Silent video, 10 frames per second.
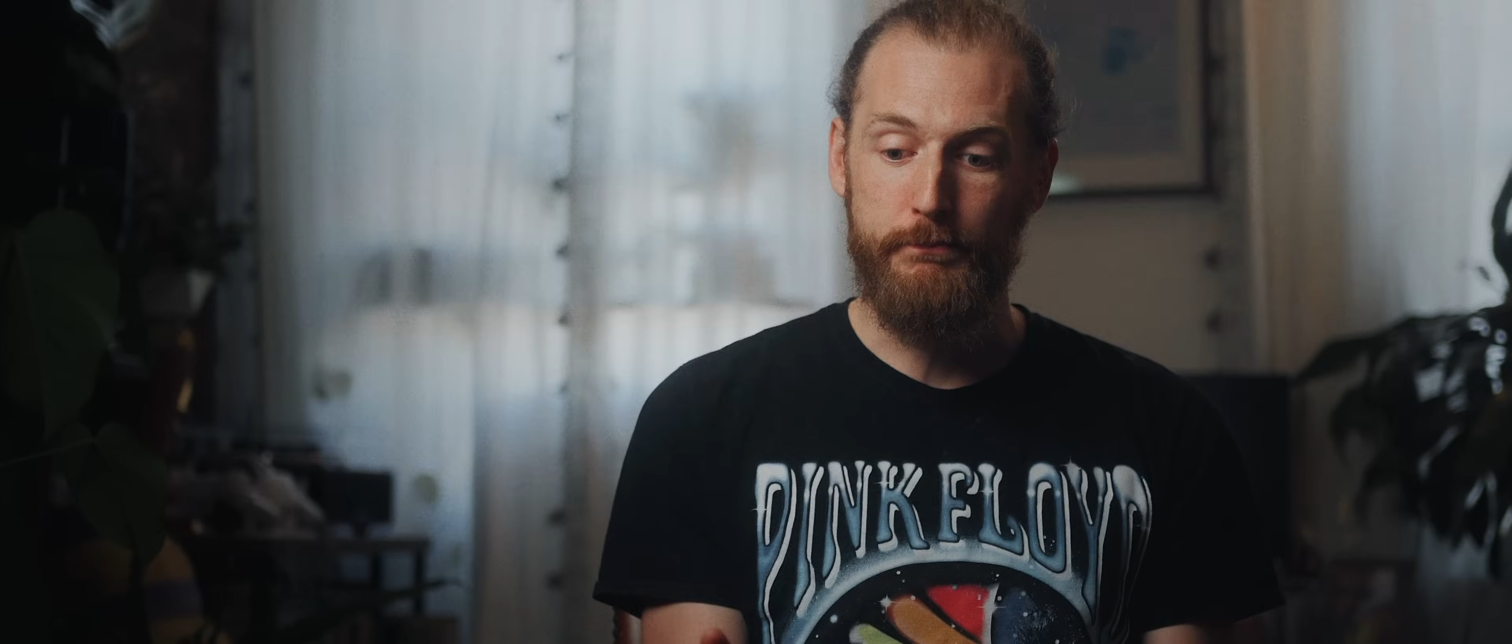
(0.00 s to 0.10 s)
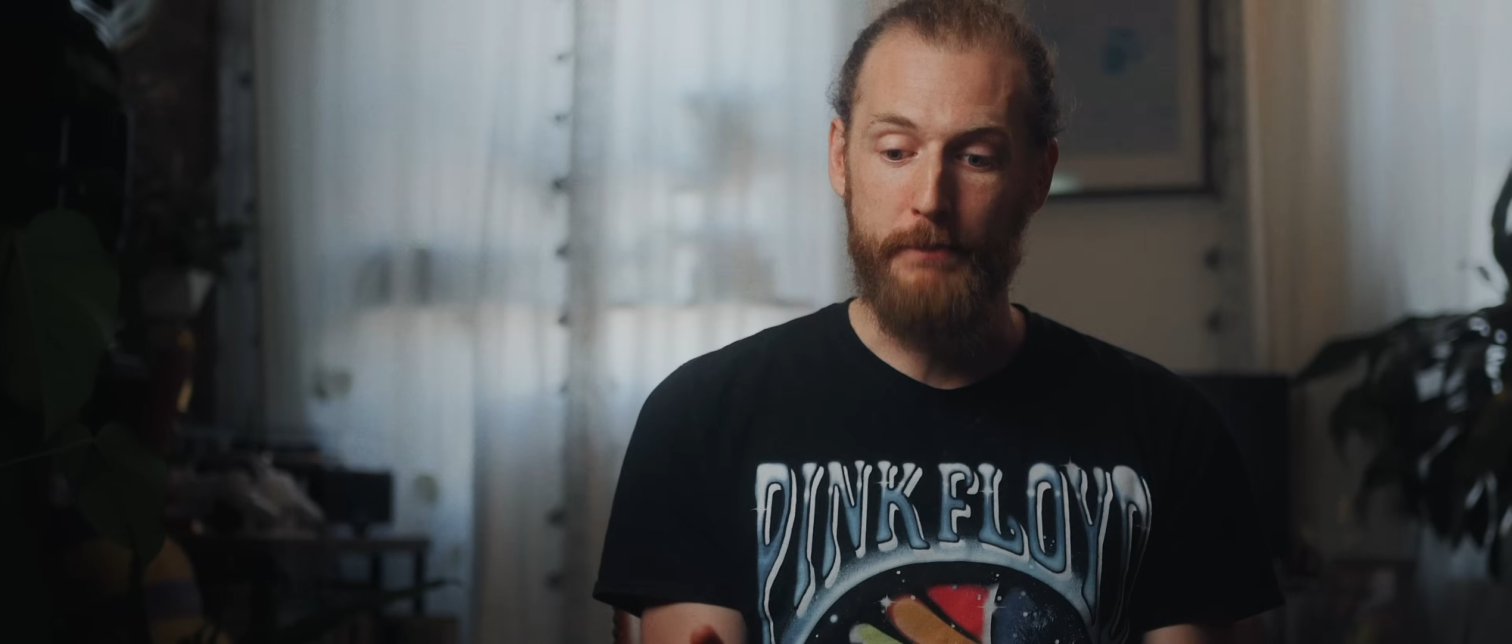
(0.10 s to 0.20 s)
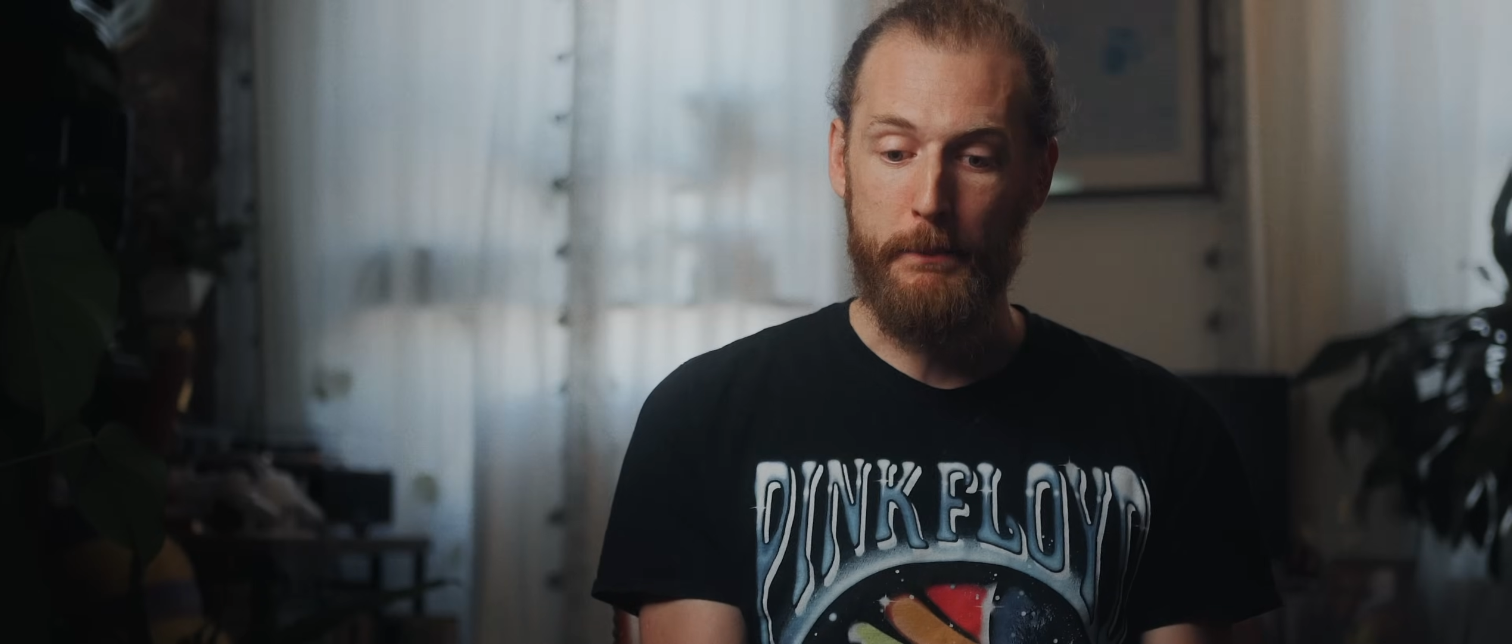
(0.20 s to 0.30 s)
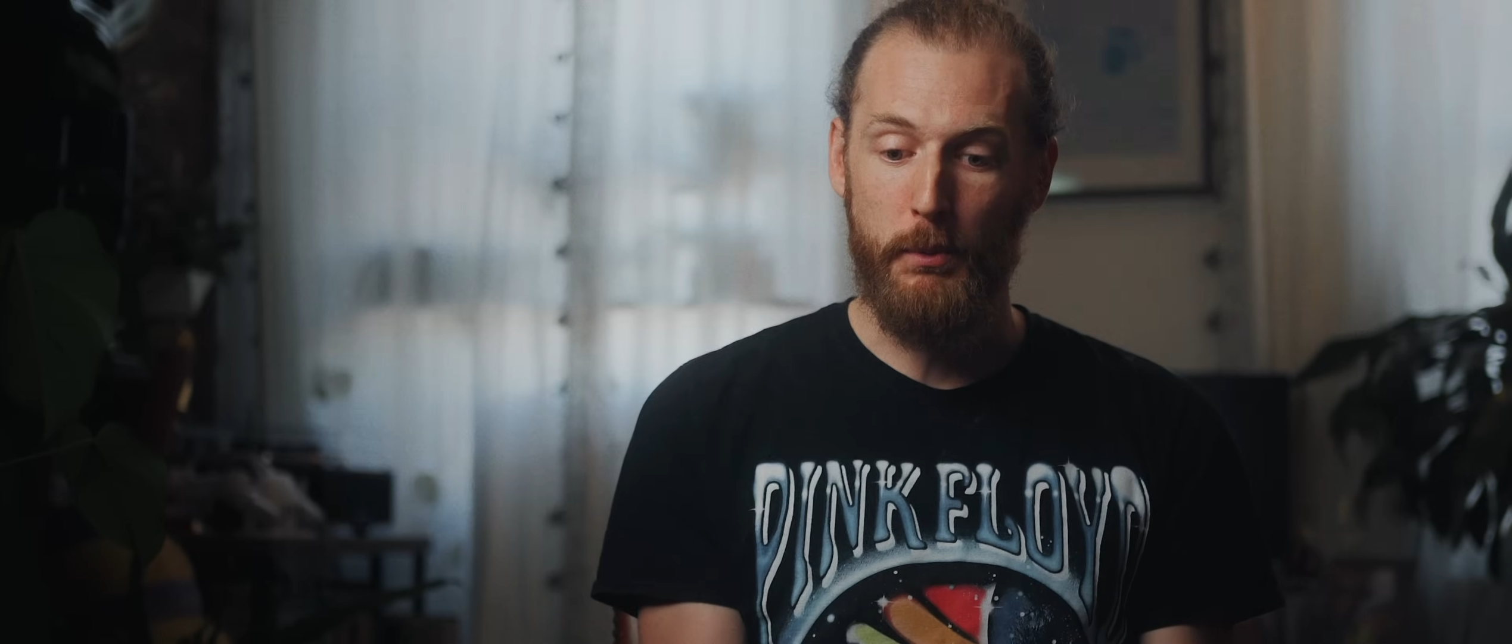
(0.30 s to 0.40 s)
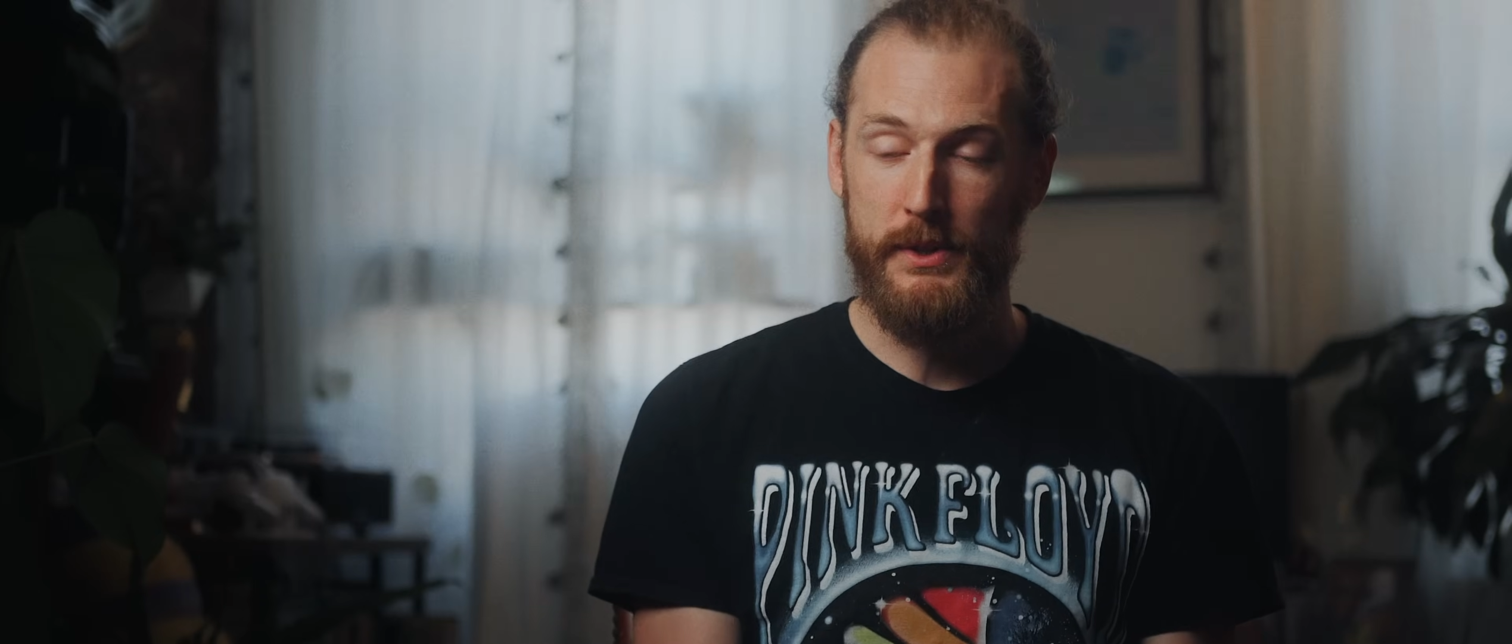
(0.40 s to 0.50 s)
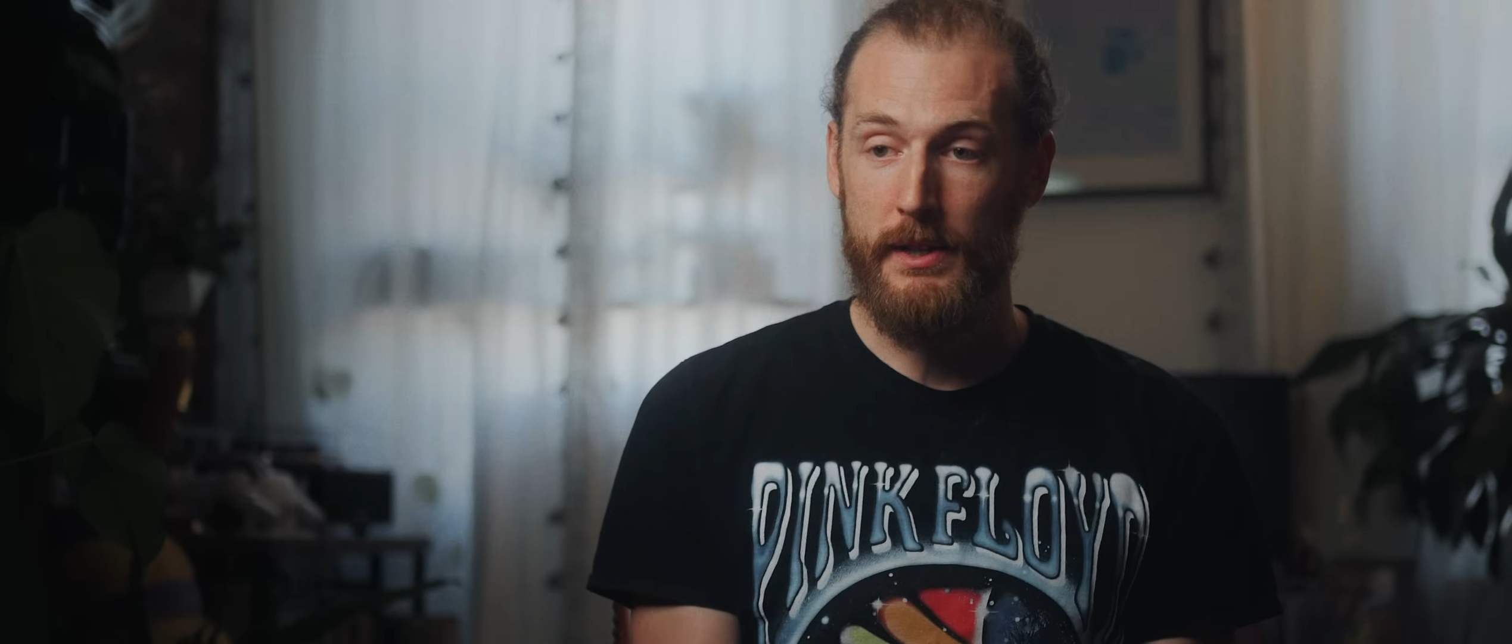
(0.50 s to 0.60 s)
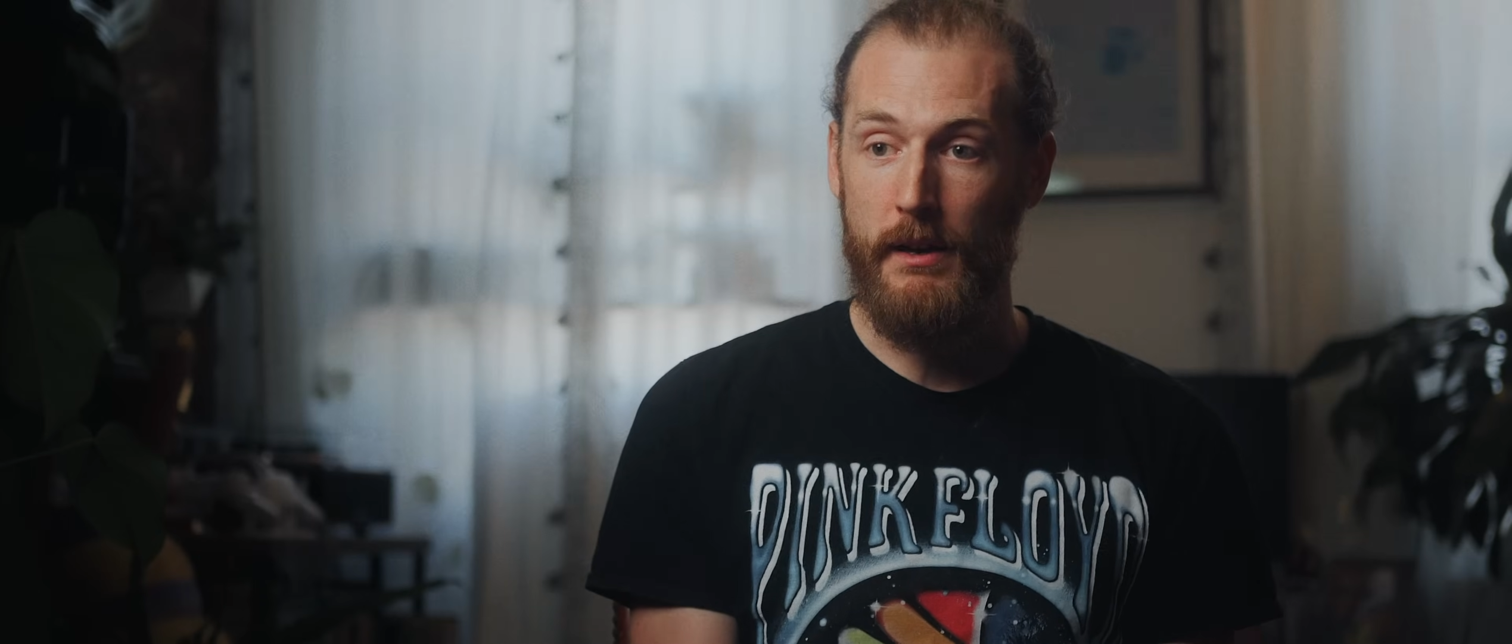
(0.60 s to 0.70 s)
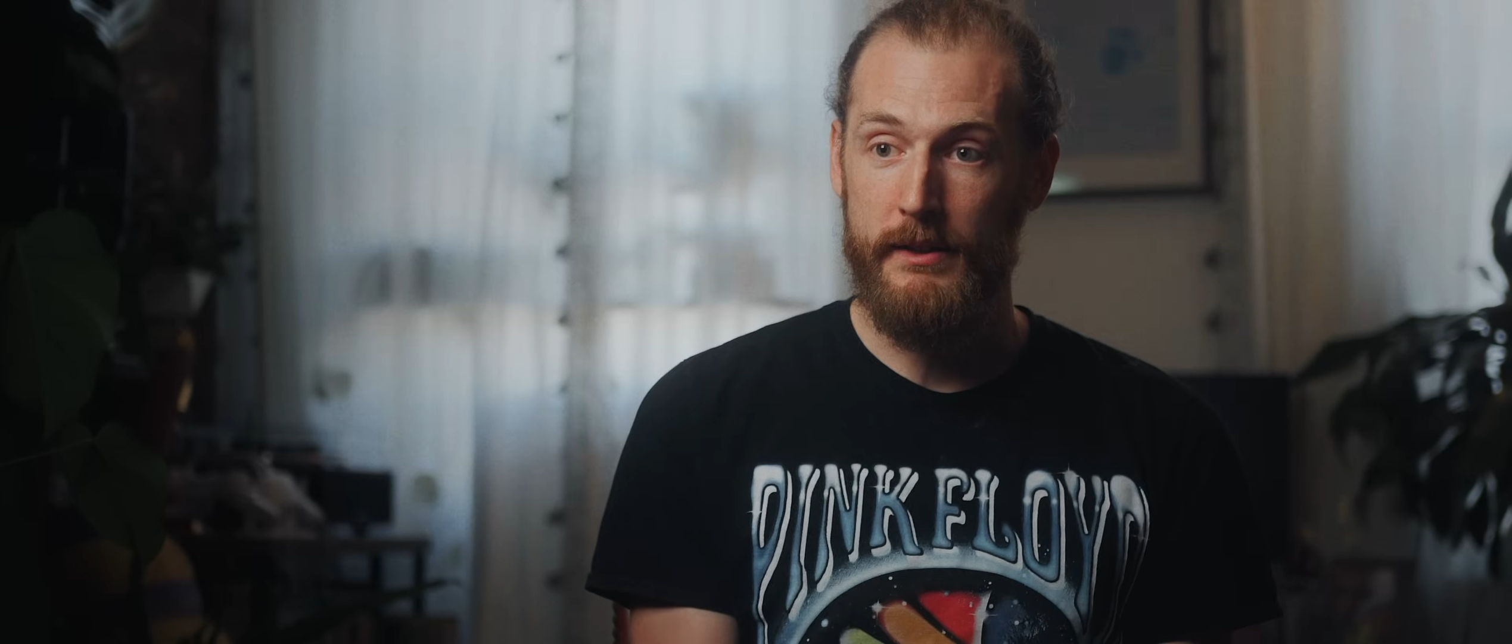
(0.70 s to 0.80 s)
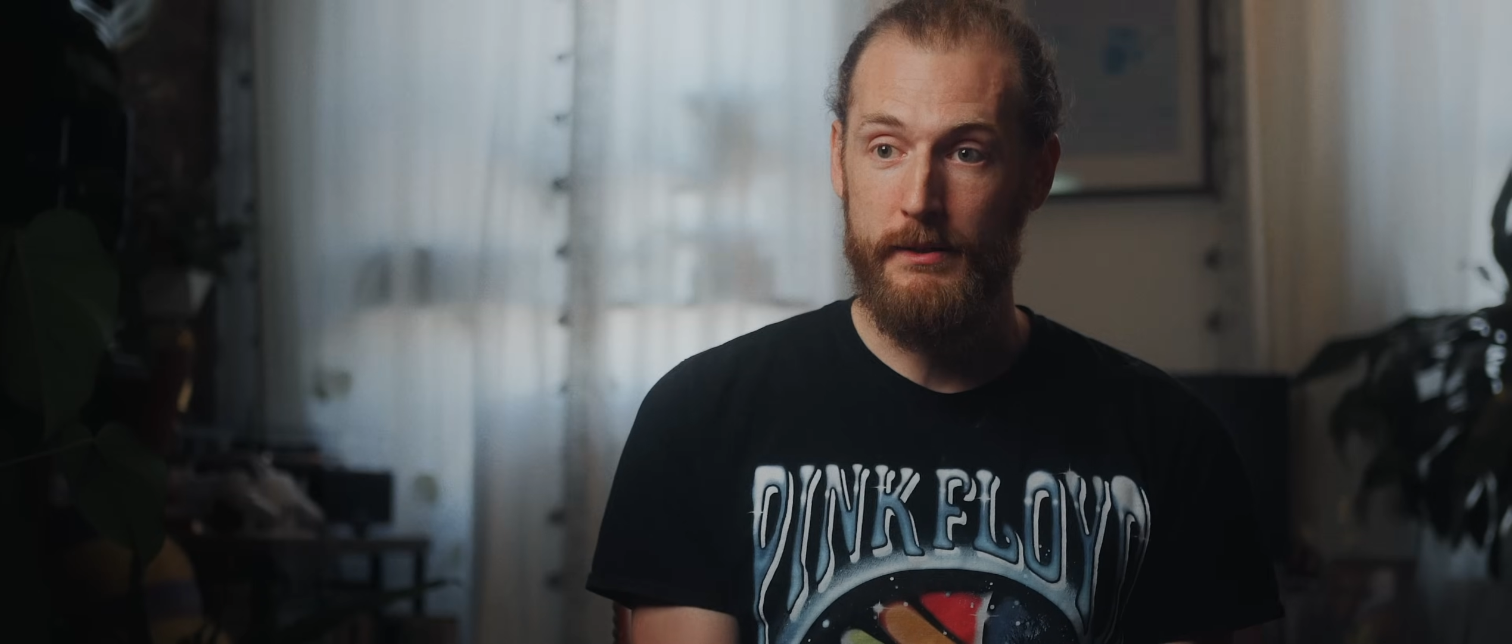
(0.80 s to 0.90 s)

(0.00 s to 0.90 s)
people were starting